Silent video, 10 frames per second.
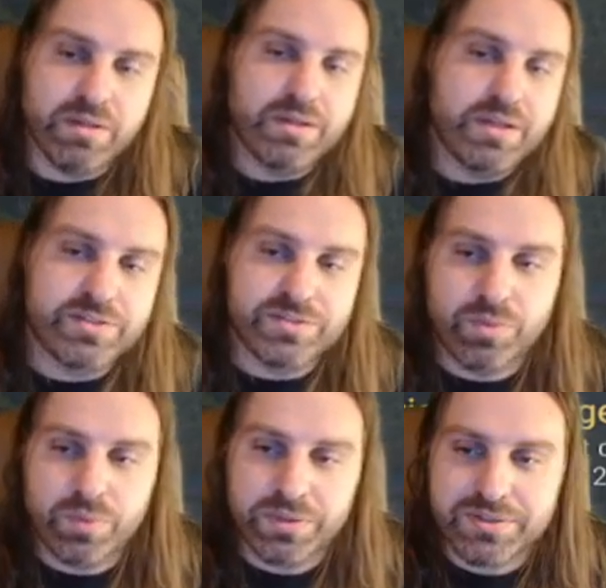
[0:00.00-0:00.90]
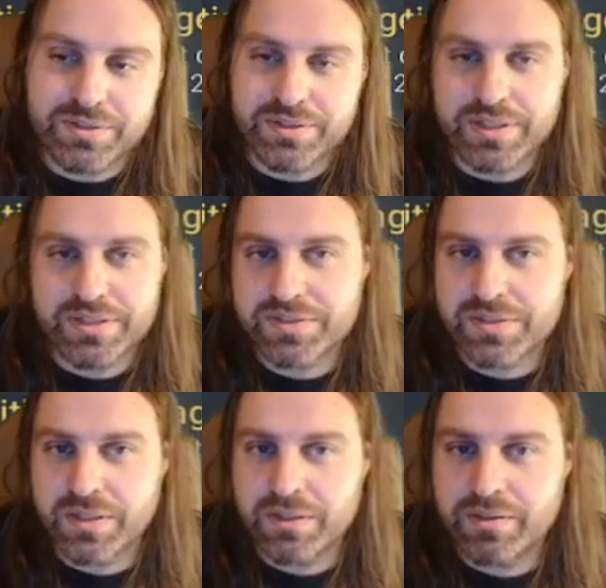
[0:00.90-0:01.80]
It's no wonder that he's
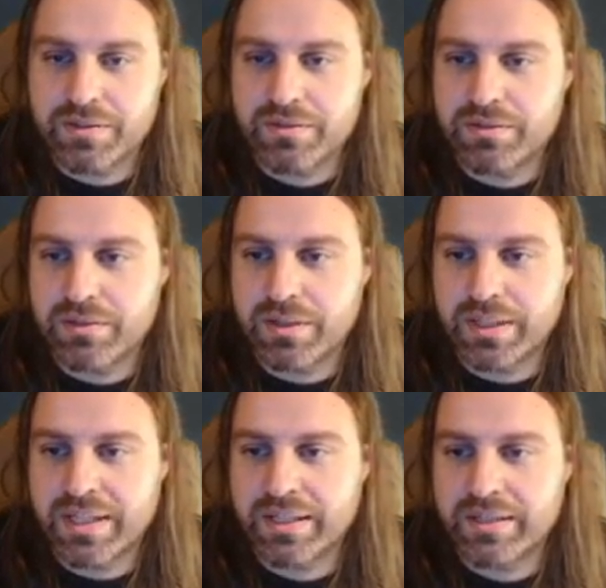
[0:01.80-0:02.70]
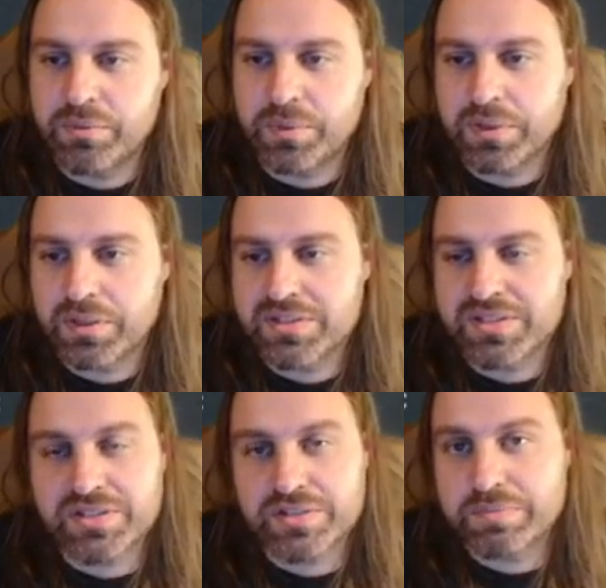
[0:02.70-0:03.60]
not getting anywhere, because
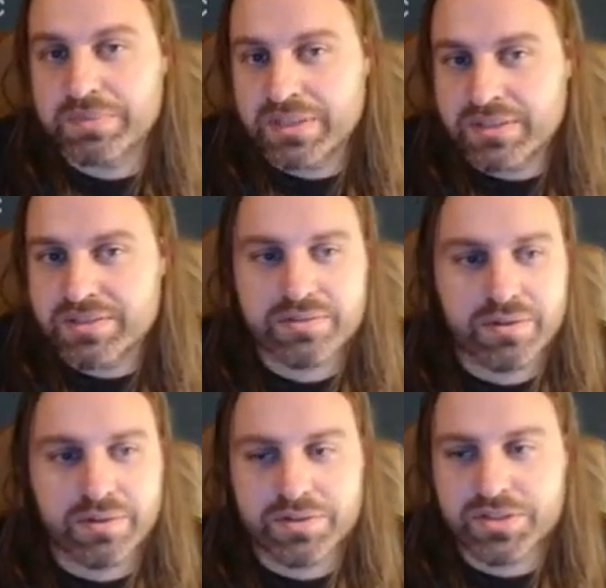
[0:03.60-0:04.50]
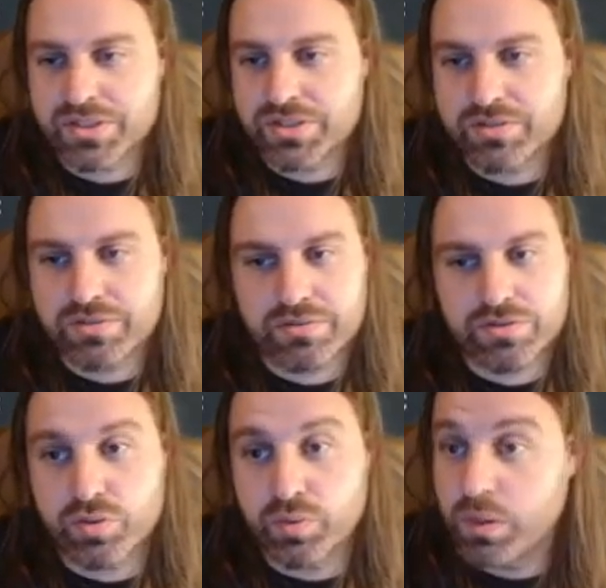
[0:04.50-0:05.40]
these speeds are just
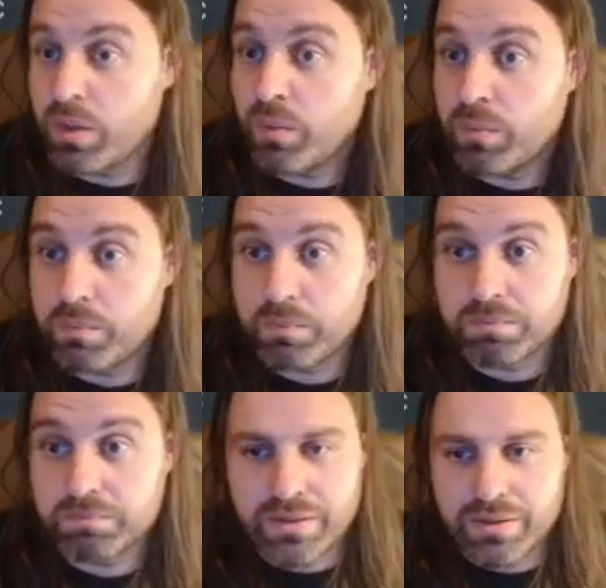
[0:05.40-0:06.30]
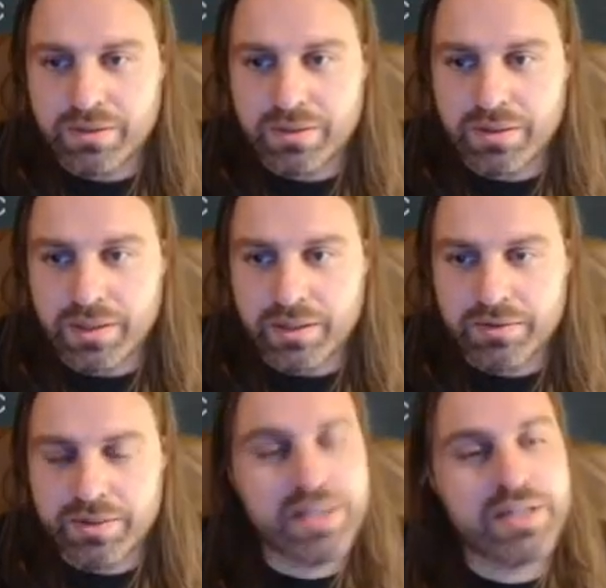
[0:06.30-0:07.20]
too low. Here
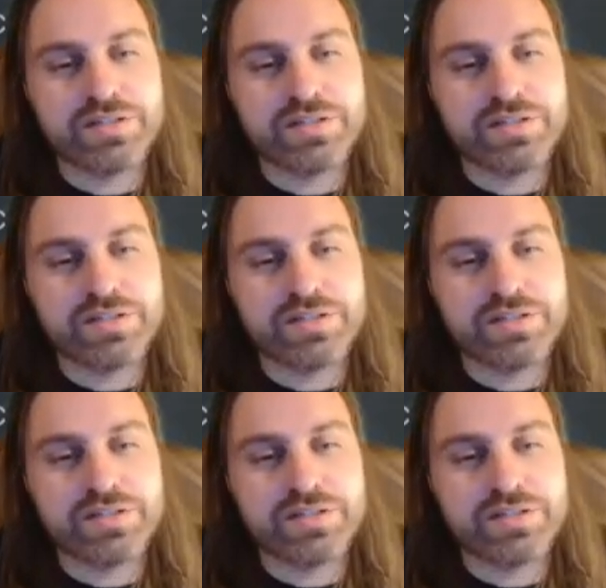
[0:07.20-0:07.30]
he has